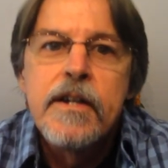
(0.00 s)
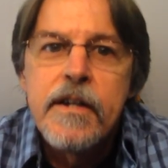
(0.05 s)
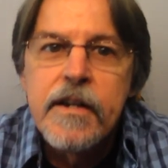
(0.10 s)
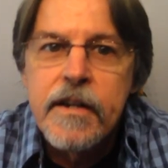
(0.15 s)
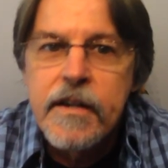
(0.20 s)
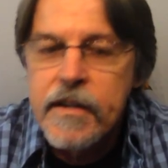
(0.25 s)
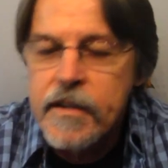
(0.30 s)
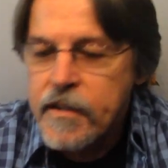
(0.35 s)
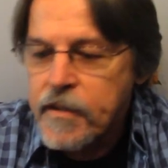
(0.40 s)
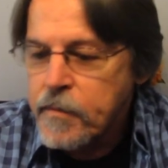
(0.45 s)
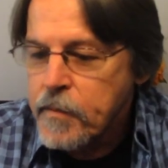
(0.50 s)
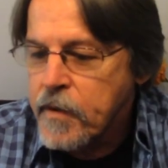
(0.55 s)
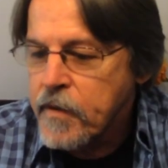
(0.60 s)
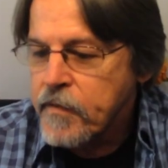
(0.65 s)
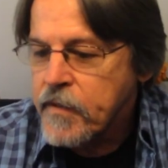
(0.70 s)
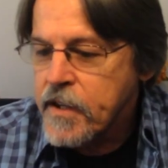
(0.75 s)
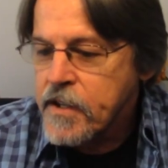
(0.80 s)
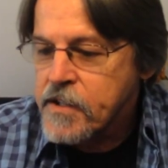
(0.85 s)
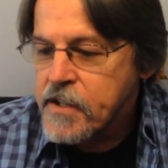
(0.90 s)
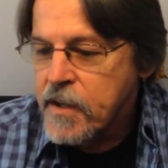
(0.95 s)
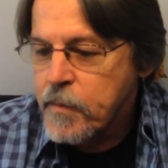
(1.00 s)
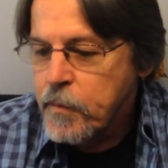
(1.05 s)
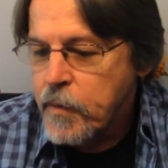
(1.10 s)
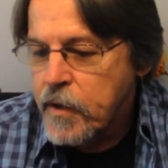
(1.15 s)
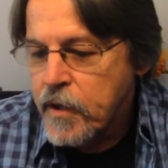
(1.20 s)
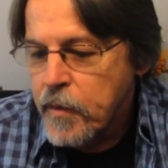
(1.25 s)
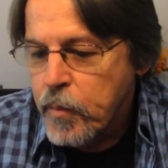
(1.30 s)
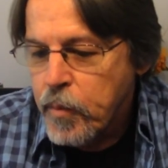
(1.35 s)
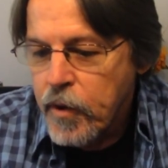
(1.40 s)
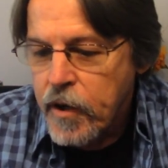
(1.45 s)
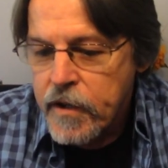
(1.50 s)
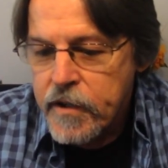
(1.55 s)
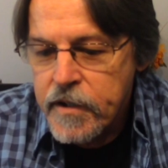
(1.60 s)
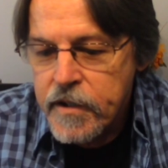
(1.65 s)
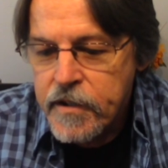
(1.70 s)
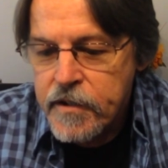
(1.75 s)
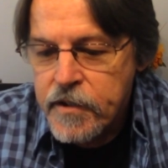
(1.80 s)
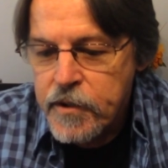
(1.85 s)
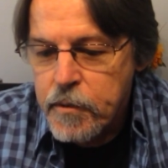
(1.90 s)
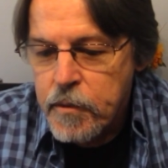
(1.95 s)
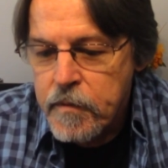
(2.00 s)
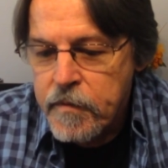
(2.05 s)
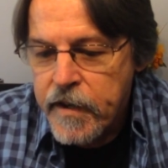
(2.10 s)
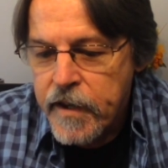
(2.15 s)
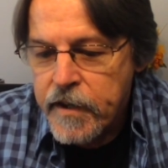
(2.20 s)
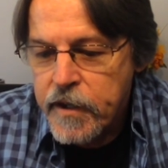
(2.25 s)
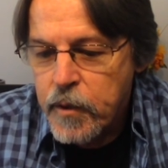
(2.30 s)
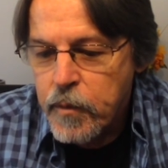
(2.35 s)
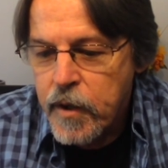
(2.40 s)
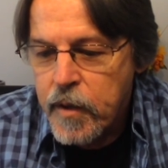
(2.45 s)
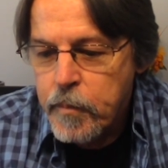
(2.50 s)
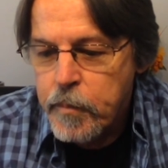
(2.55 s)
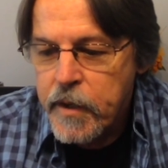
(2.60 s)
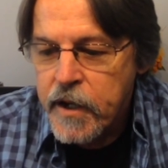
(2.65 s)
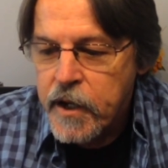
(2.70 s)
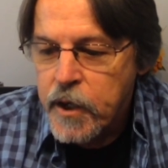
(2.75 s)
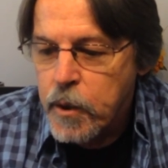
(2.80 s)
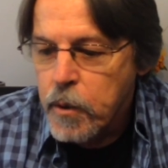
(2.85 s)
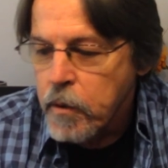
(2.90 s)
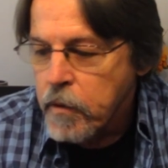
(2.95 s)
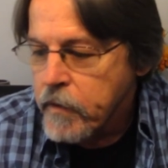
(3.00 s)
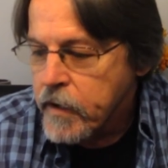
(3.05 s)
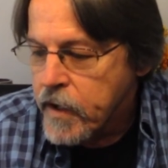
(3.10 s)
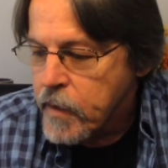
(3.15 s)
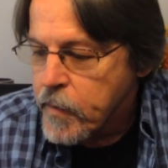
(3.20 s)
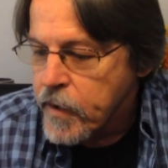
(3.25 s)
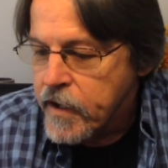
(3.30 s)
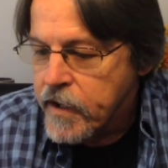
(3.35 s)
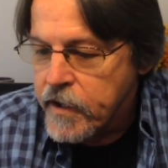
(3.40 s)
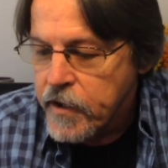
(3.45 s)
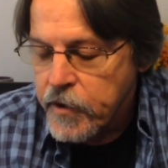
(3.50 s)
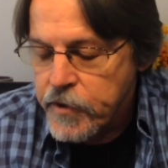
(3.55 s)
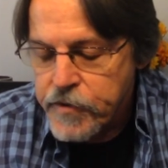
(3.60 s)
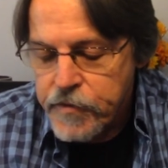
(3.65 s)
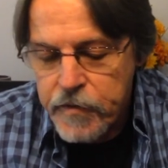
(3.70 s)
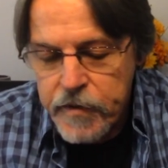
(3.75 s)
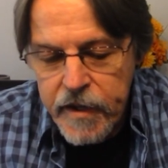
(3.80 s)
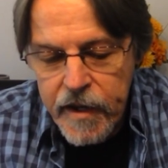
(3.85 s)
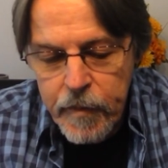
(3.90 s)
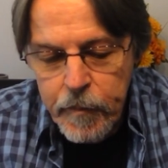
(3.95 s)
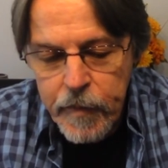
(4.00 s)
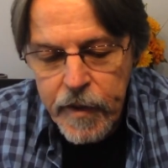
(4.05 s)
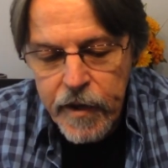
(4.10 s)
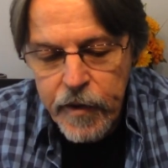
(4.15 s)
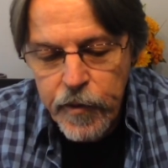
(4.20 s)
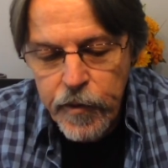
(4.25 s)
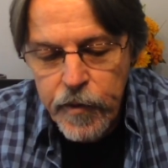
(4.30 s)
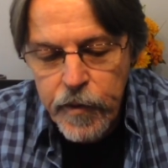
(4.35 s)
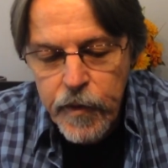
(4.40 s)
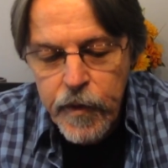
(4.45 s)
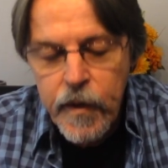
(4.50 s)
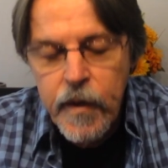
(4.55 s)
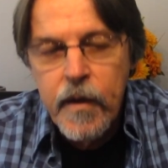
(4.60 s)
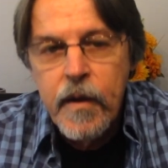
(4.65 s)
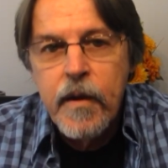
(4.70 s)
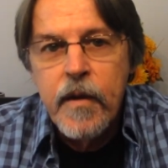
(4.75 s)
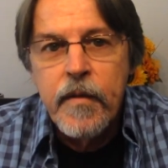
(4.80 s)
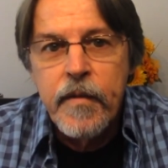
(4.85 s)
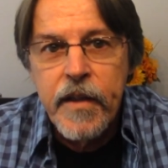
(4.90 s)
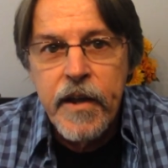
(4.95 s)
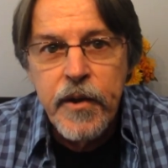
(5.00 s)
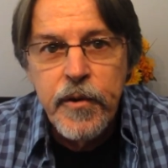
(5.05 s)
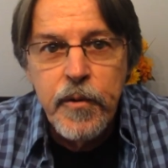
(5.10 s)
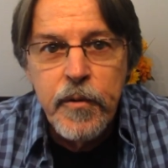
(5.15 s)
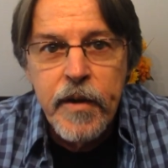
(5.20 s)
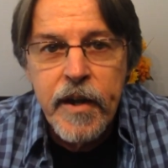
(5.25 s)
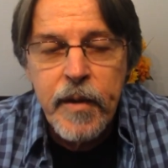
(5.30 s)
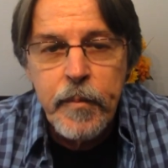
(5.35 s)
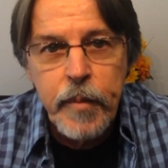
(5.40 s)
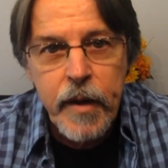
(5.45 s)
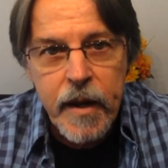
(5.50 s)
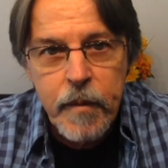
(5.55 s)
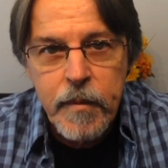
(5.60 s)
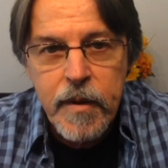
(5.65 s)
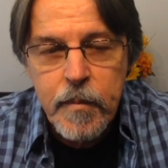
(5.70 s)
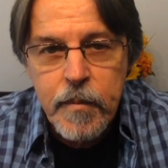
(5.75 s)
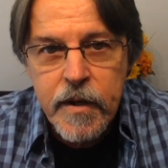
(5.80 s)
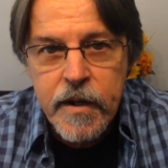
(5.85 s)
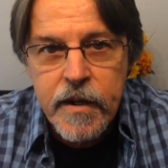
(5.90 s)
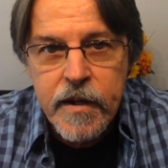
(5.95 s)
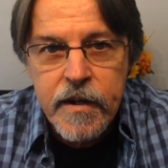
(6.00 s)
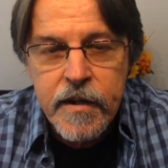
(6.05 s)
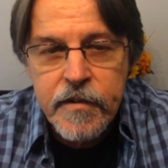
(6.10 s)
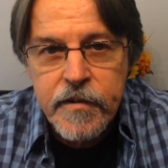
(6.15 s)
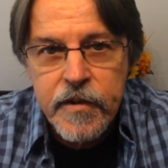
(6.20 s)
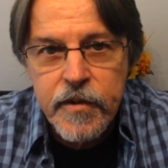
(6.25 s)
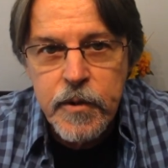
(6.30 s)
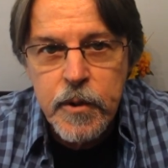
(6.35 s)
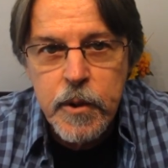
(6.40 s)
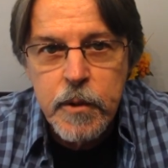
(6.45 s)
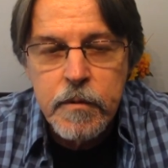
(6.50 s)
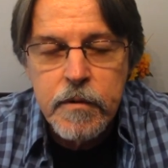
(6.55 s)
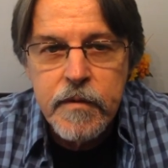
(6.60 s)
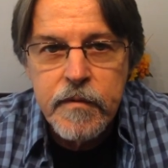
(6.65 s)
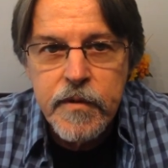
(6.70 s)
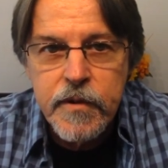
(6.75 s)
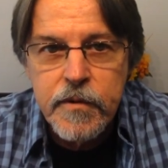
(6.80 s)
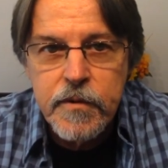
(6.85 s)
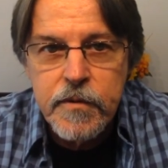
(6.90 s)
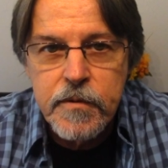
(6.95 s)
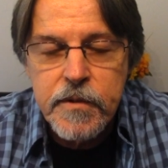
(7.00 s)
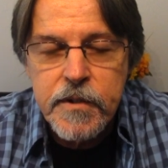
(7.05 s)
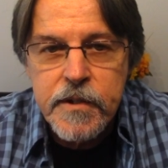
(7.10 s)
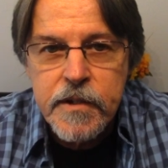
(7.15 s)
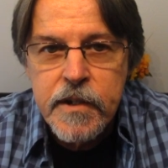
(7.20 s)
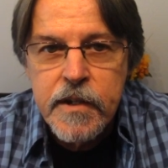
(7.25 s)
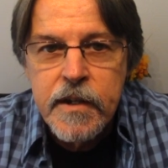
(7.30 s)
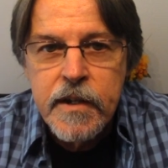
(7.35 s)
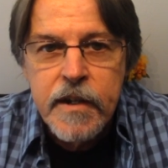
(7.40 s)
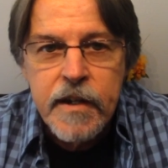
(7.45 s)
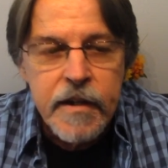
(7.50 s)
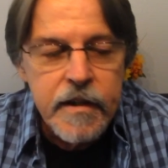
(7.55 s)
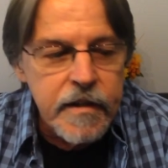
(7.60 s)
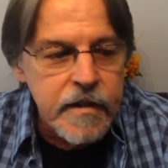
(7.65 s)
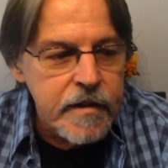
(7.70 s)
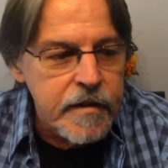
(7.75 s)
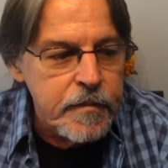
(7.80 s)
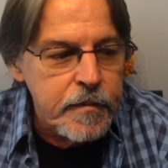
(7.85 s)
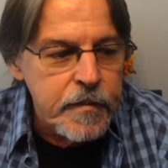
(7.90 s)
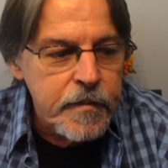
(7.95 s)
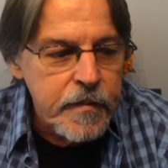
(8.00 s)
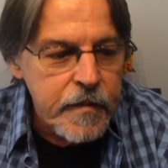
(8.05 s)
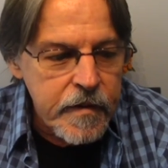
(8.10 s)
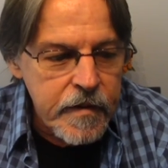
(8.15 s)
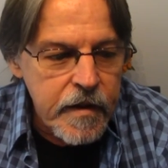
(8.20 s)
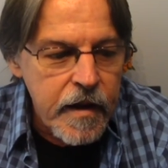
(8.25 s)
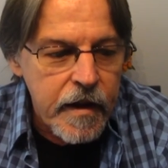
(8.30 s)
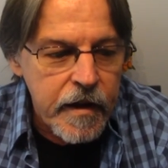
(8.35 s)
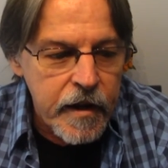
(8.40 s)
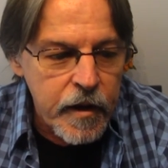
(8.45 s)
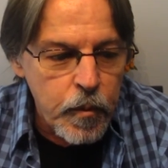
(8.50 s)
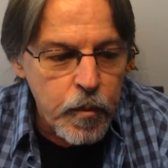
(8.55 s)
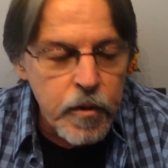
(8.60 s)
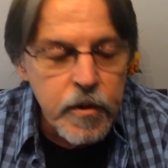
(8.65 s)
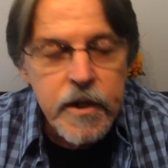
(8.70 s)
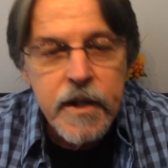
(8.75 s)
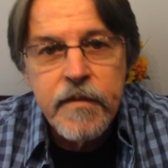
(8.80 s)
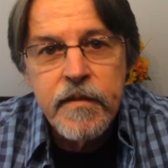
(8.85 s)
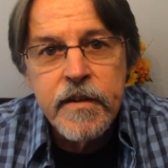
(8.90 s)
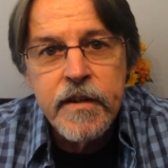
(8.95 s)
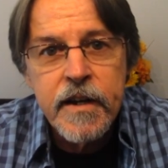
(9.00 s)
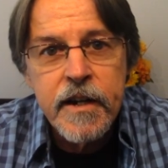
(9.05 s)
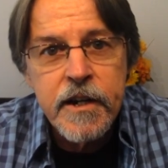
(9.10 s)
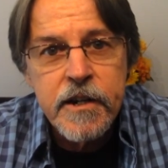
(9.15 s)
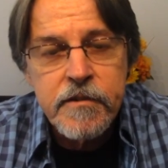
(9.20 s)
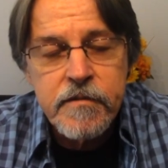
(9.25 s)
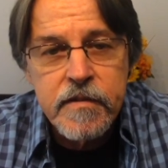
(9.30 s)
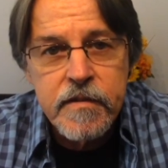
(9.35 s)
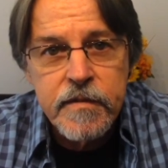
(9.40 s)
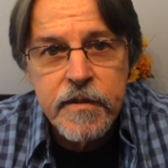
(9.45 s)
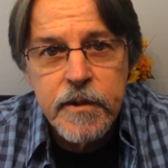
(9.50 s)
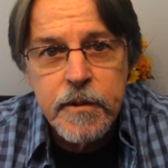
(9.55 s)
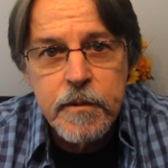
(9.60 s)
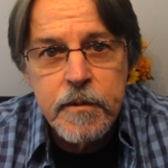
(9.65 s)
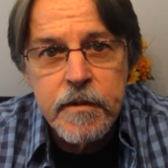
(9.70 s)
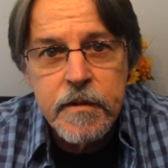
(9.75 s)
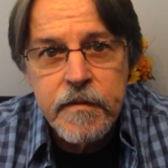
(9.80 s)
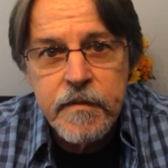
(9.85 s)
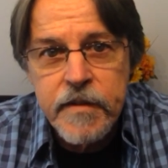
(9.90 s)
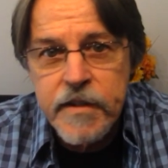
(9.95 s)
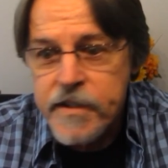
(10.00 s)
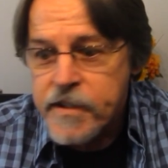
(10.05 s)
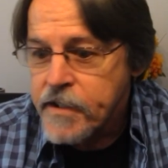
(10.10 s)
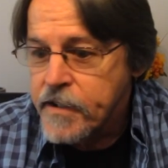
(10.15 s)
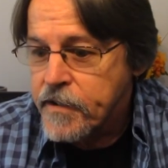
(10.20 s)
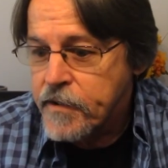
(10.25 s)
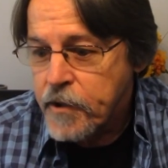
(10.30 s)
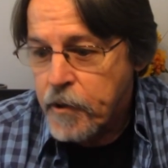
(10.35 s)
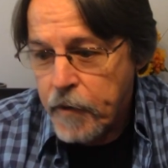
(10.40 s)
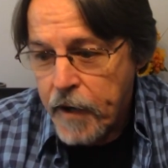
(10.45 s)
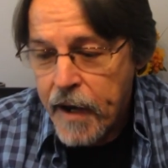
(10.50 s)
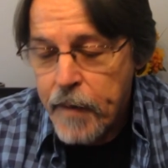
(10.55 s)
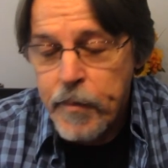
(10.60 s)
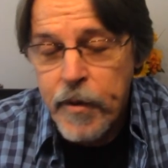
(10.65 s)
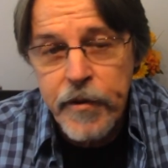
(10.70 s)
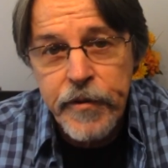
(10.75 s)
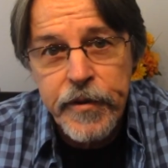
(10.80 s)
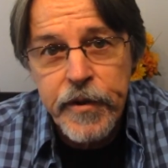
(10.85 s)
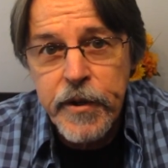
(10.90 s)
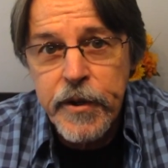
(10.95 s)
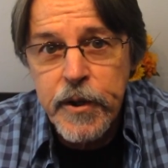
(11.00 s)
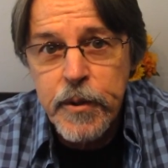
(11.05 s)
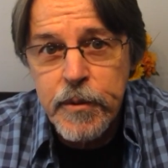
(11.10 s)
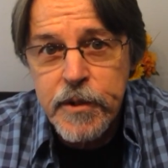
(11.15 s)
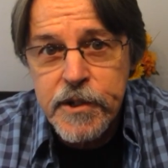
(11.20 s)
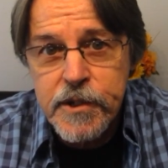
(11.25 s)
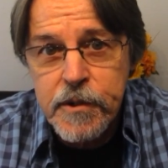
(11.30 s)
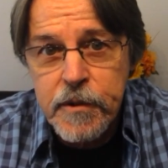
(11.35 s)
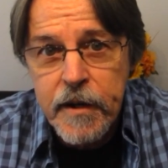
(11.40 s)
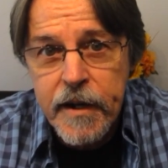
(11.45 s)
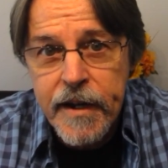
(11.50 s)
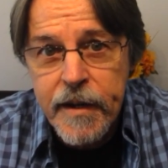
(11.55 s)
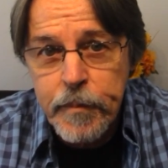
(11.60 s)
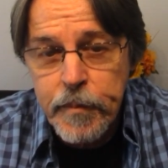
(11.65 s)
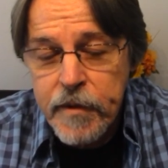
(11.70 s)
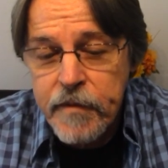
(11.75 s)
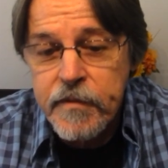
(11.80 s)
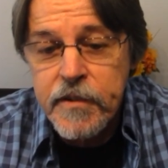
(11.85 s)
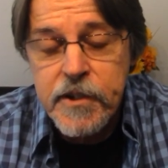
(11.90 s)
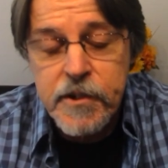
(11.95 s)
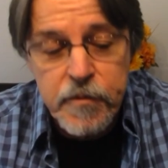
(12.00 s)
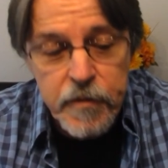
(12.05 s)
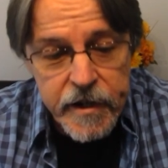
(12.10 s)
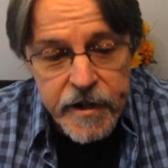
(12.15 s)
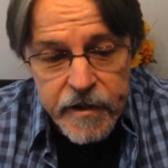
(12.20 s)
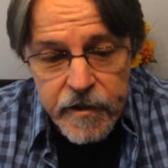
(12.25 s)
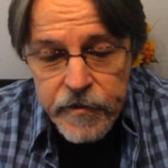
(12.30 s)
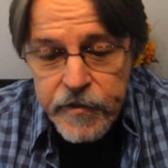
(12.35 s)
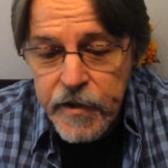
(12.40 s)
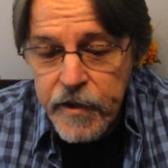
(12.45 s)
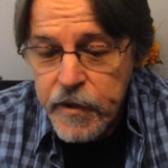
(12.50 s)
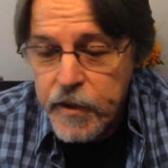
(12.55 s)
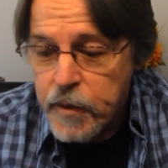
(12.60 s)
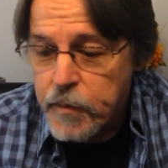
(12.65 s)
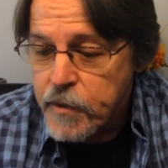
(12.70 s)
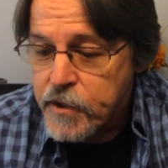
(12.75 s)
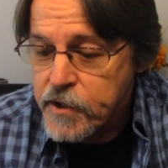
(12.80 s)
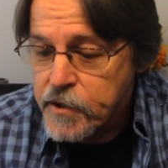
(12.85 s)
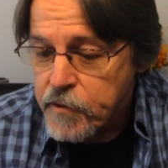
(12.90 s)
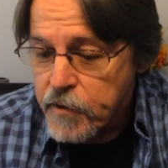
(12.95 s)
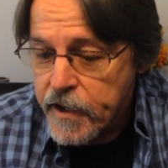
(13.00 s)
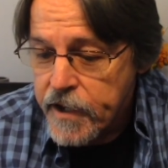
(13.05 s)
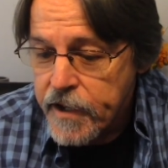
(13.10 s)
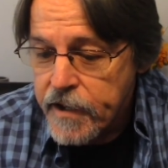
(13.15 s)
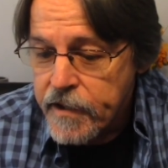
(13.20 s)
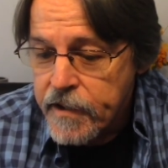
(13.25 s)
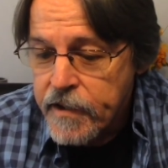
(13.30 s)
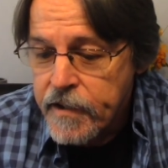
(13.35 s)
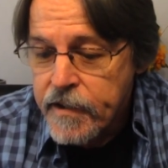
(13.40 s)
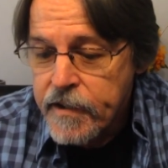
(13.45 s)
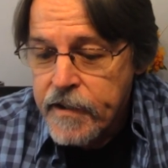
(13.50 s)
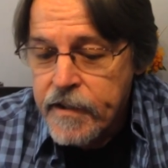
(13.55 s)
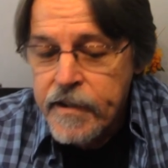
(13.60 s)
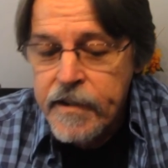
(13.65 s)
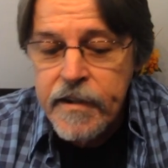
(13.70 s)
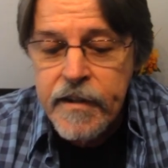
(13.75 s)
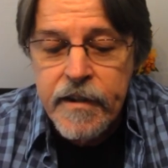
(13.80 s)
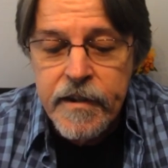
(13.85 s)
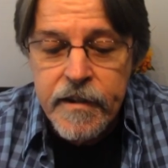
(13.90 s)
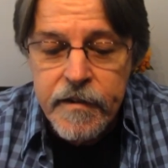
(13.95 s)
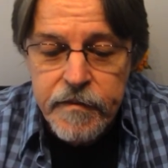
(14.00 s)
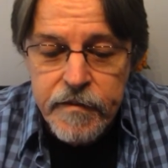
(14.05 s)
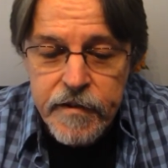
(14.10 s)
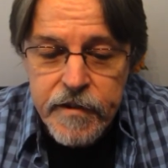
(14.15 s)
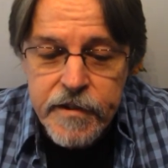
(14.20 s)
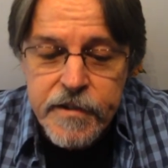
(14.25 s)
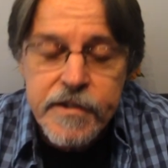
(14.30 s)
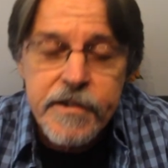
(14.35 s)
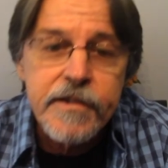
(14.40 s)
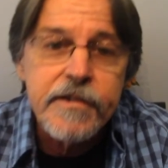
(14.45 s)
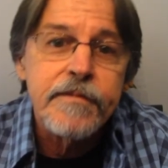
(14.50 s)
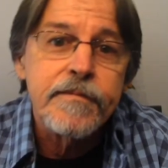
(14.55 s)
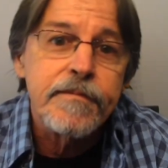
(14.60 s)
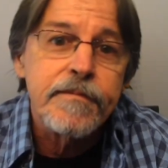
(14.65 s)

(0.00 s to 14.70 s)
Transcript: Um, if they send me a product to evaluate Becko or anybody else for that matter, they do not pay me money to do the reviews. Um, I will give an honest review. If it's crap, I'll tell you it's crap. If it's great, I'll tell you it's great. If it's